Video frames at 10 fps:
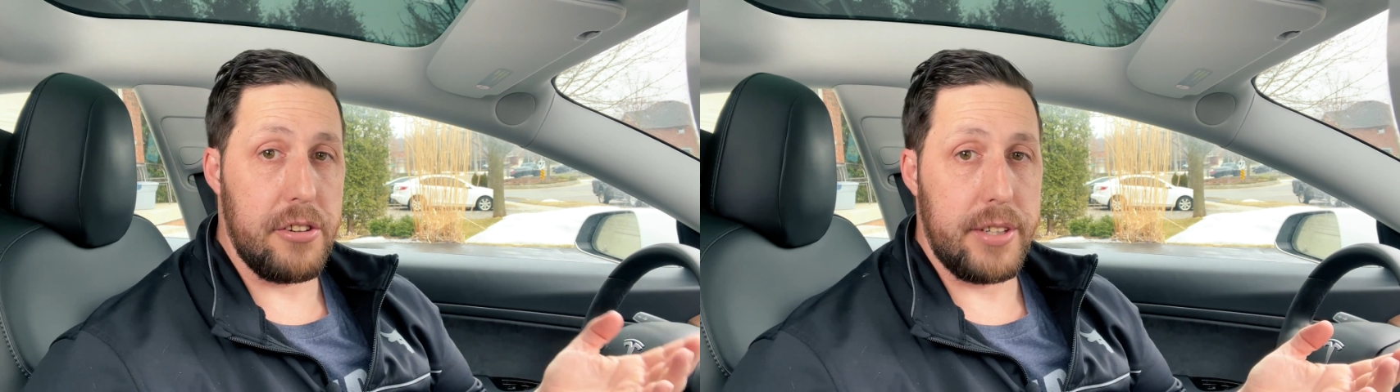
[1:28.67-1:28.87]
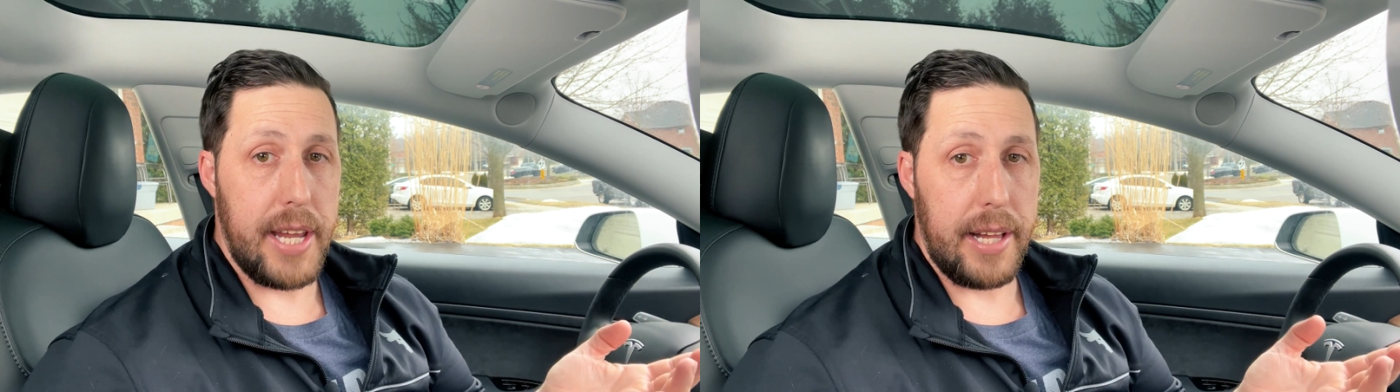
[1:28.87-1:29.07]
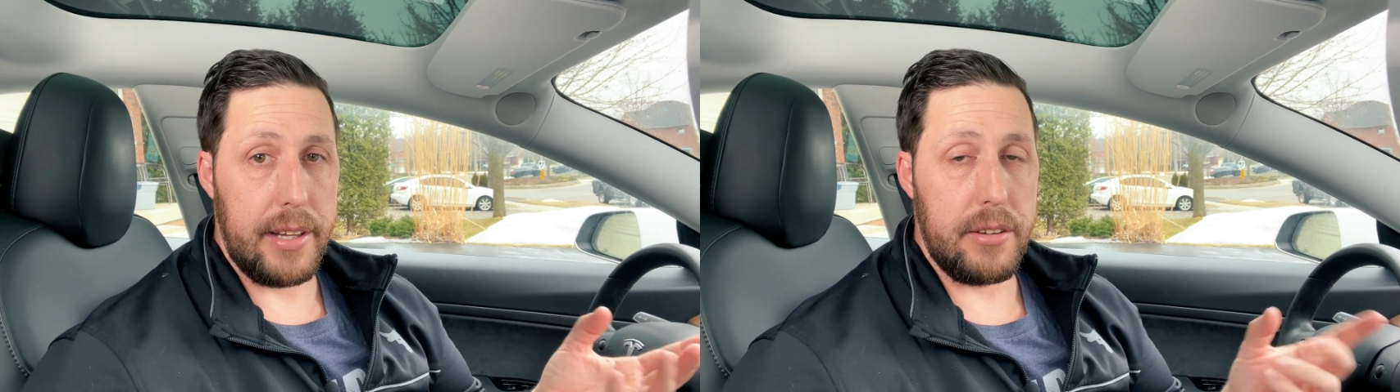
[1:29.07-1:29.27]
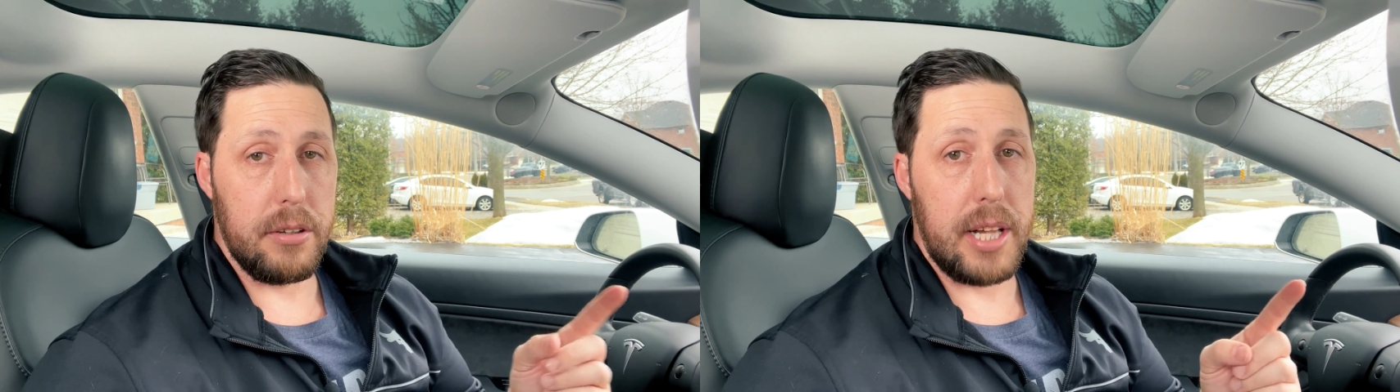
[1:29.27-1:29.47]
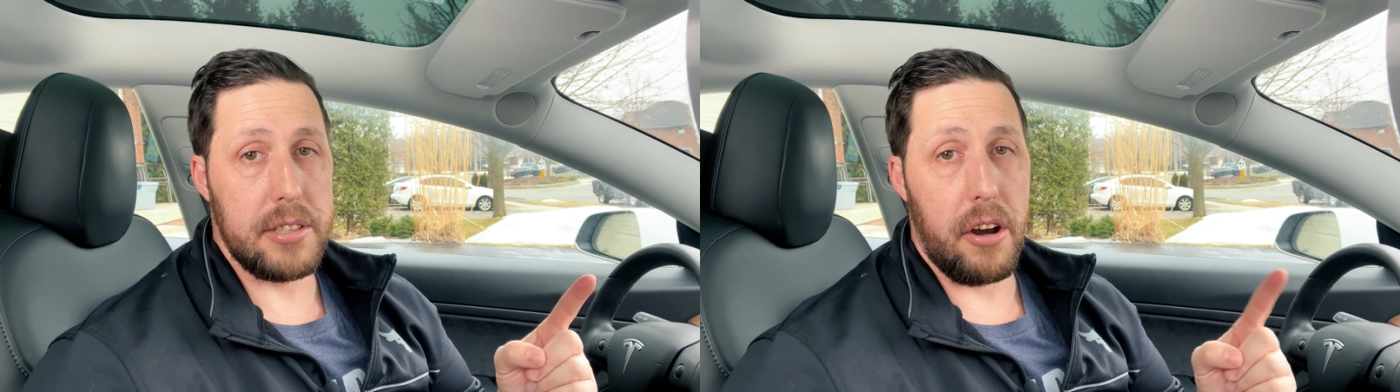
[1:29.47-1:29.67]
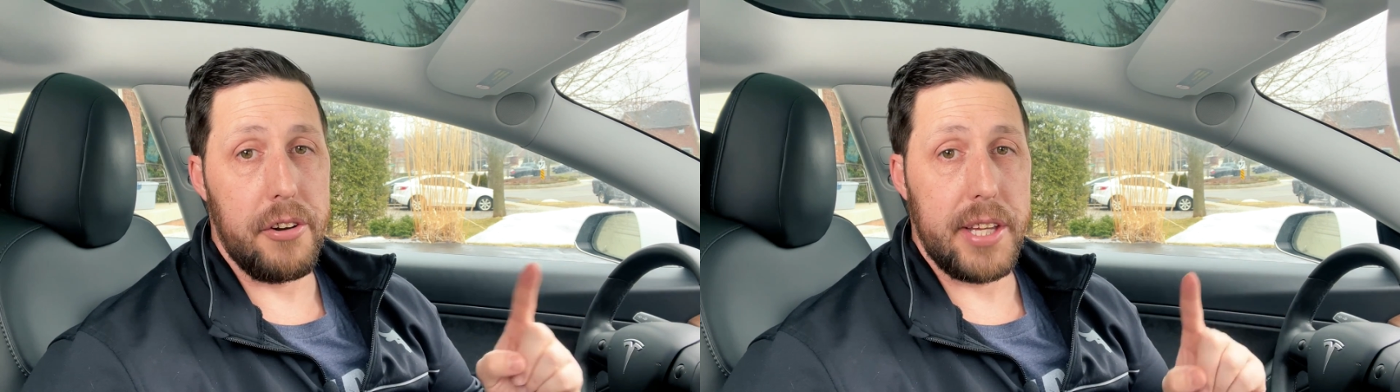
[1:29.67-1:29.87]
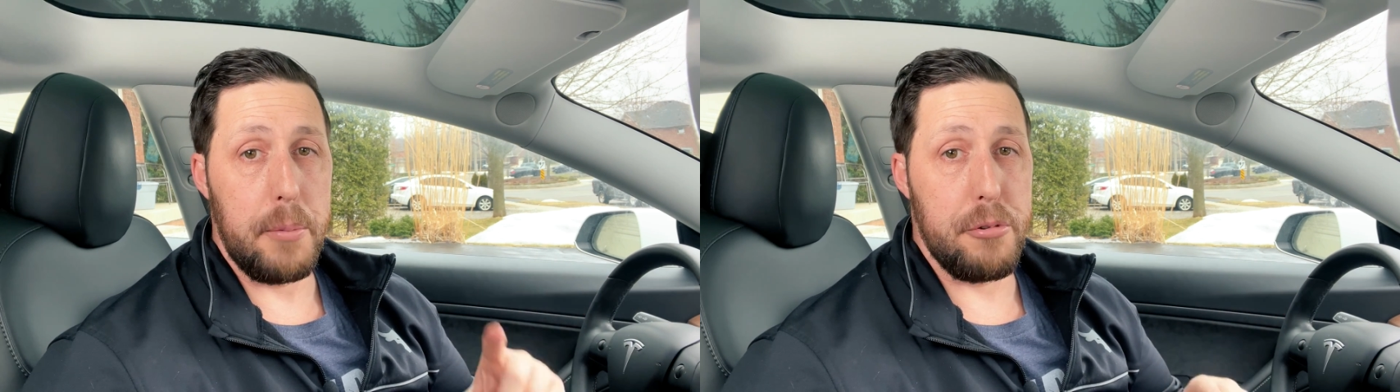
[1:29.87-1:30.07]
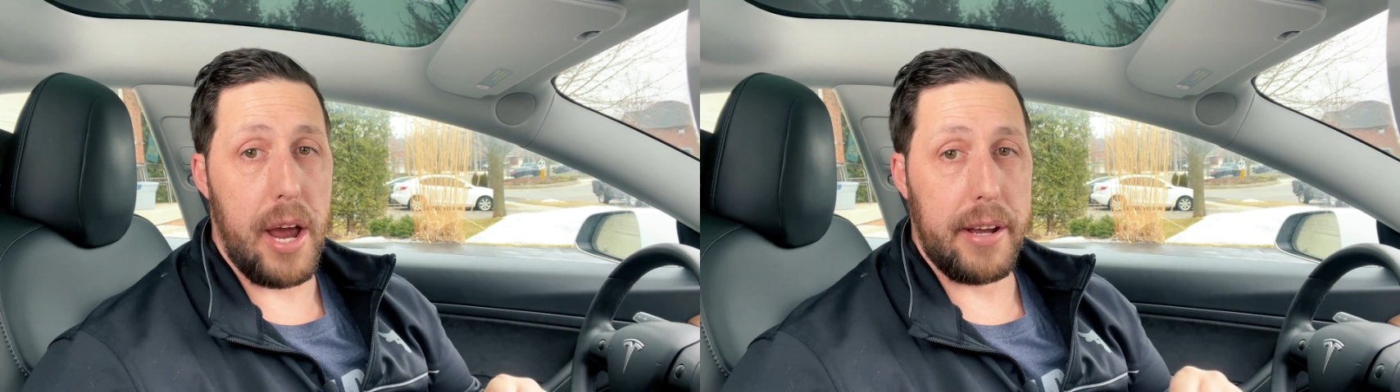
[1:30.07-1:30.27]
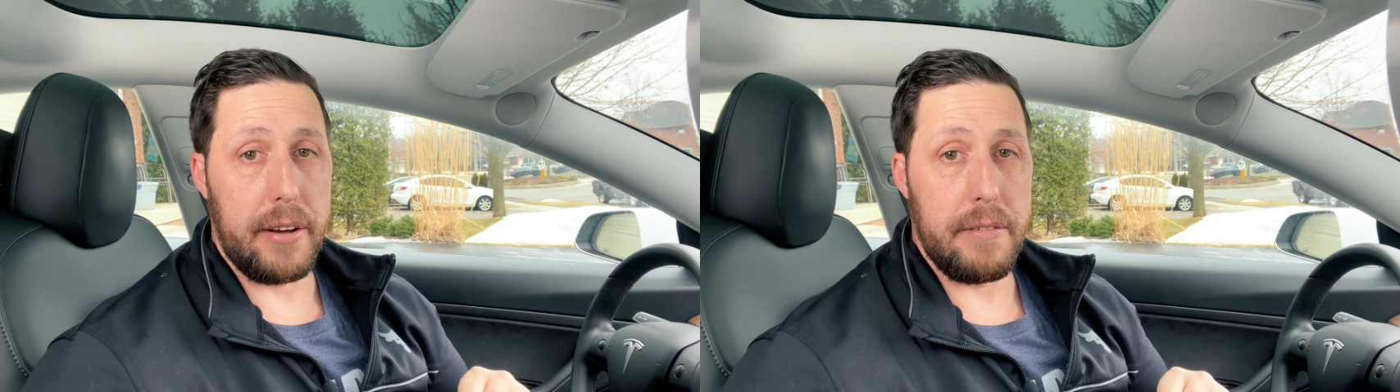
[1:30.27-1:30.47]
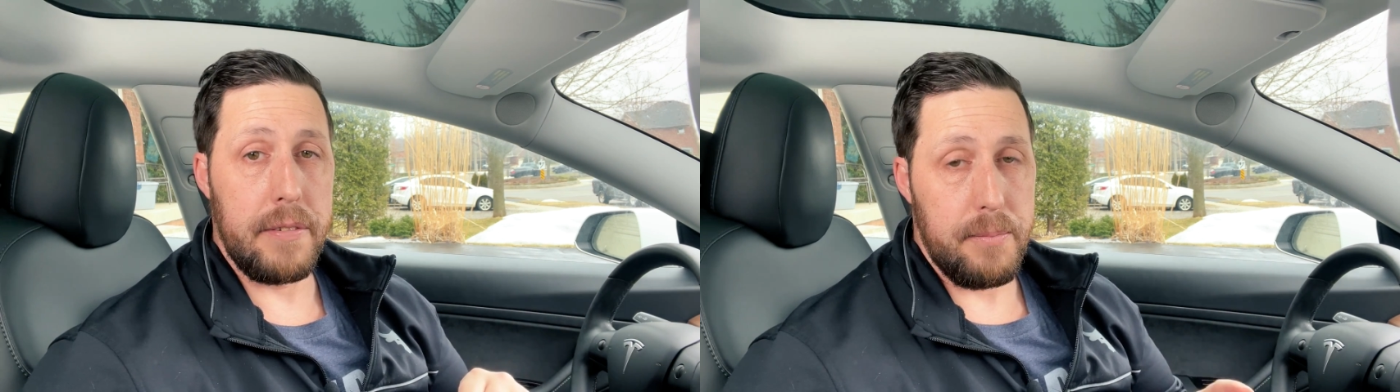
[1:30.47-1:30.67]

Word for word: daily, so that's hard to keep track of.